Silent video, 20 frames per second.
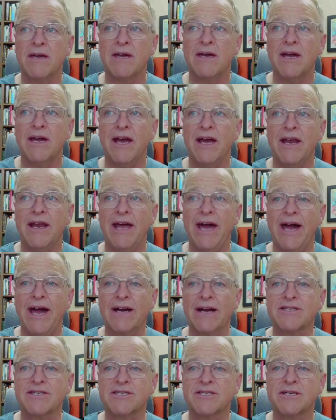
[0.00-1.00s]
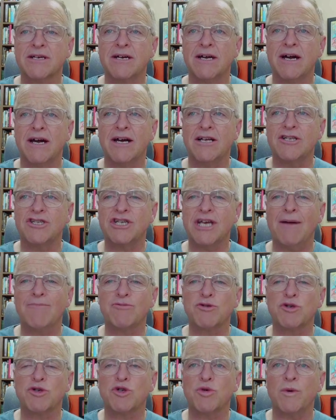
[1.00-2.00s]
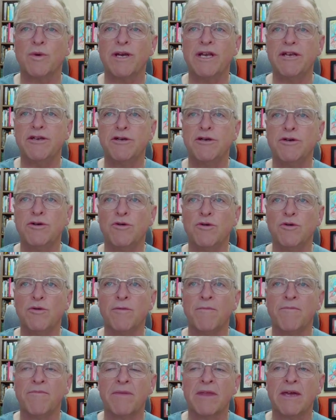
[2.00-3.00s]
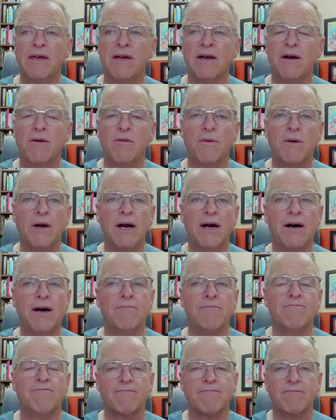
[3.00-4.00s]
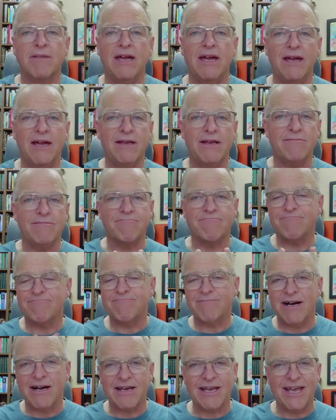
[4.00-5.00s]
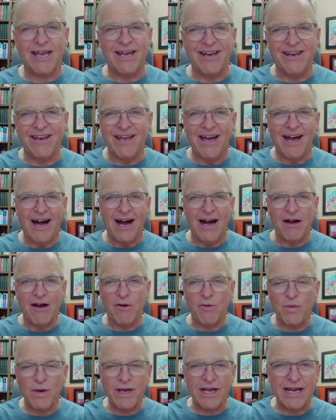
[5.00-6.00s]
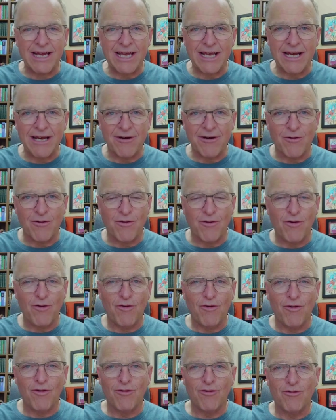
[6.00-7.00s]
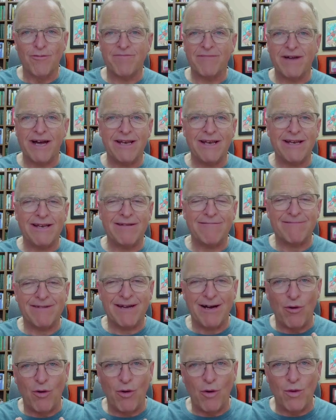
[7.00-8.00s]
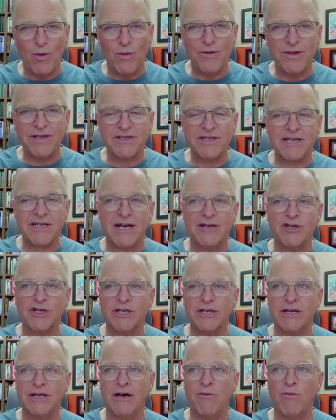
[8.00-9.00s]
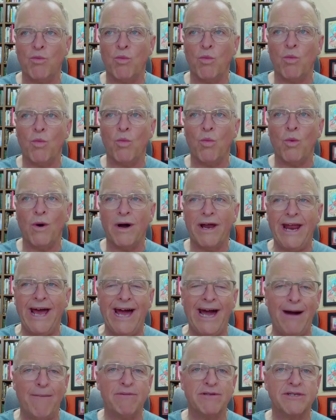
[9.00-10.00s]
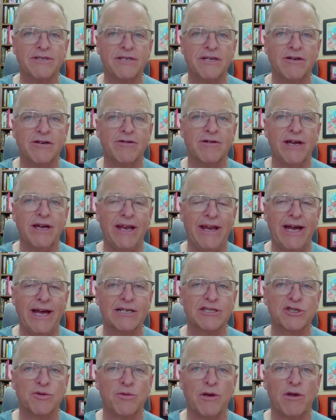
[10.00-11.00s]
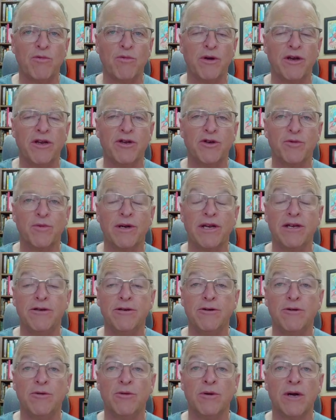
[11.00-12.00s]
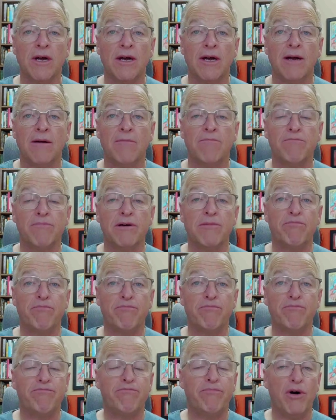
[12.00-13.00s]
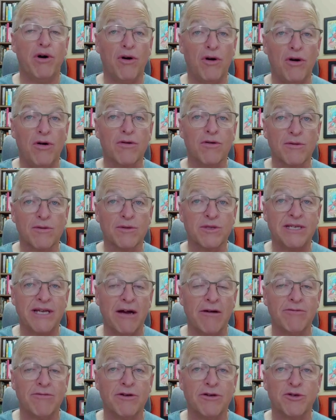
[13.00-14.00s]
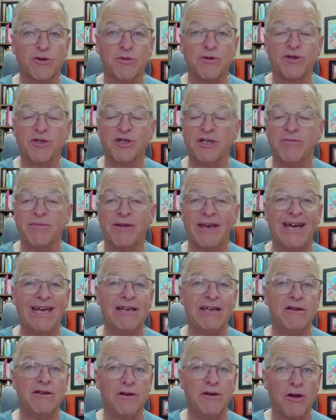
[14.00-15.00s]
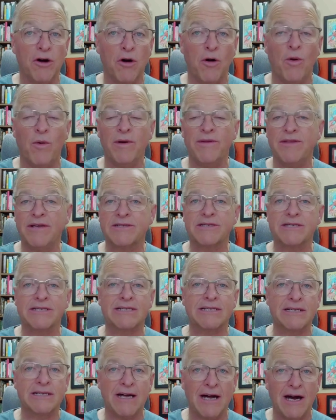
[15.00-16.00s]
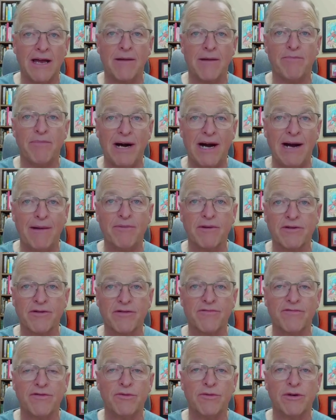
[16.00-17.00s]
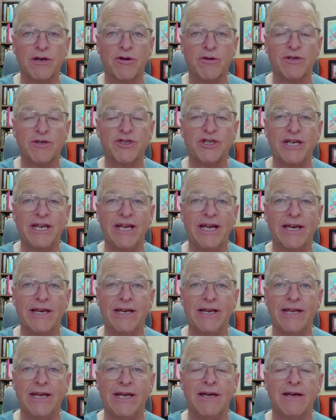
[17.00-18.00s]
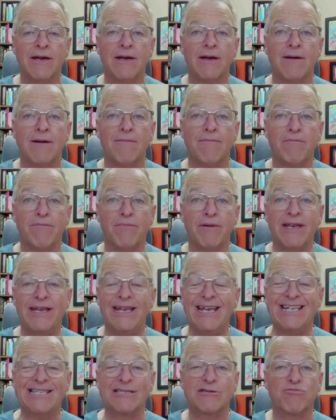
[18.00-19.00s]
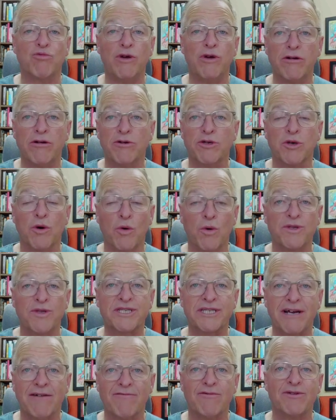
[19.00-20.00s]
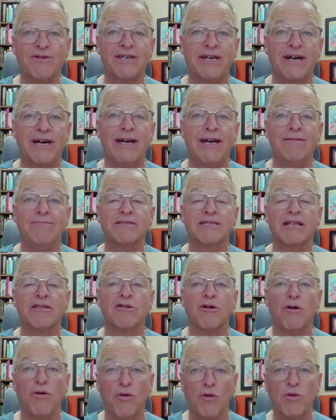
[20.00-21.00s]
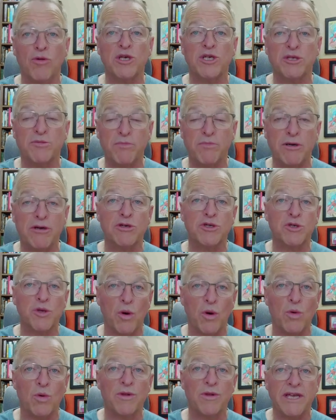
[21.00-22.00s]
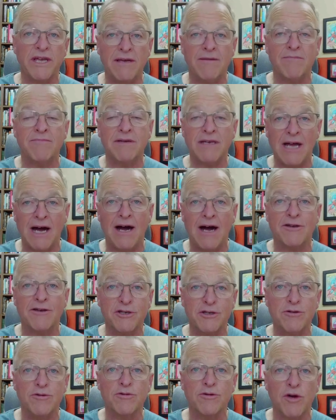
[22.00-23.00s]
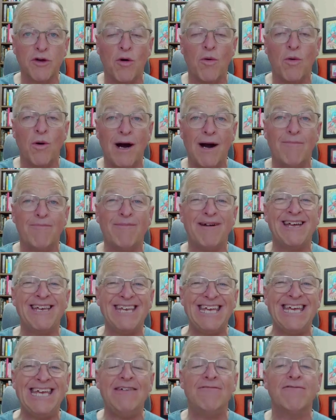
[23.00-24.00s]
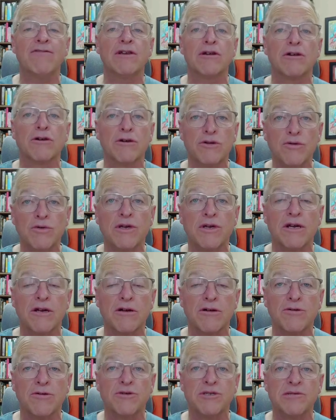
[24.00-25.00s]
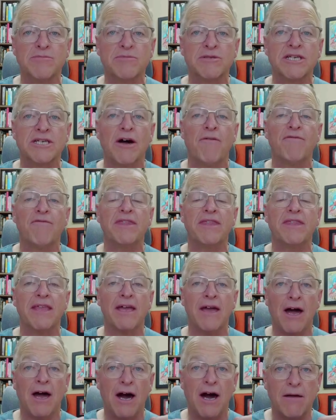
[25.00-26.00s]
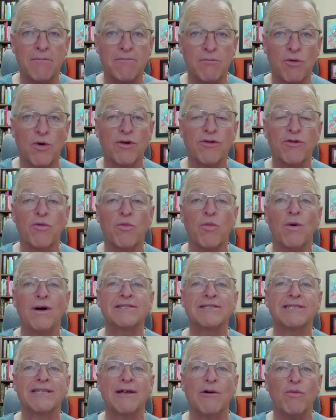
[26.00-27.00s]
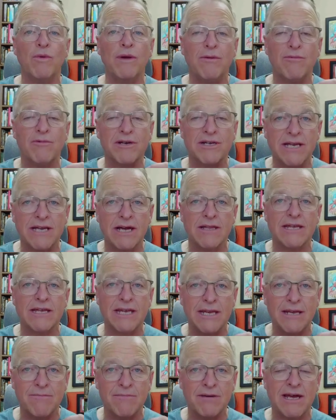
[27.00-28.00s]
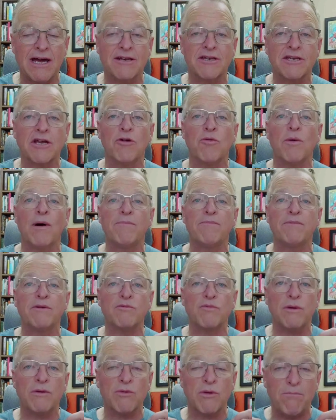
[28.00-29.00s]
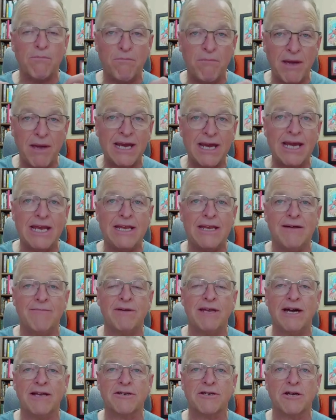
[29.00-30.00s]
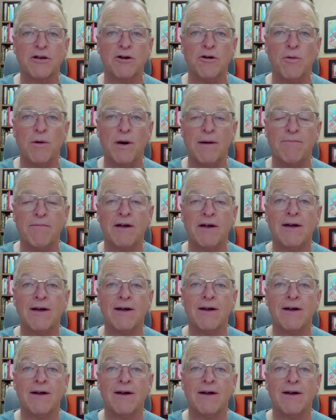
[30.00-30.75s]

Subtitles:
And Acts chapter 22, and again, we could get into a whole discussion on what happens here in Acts 21 and 22, but Paul goes down to Jerusalem, and I know this is not a popular view in Christianity, but we are told several times that the Holy Spirit told him not to go up. And even Luke includes himself on more than once that we were telling him not to go up and we were begging him not to go up.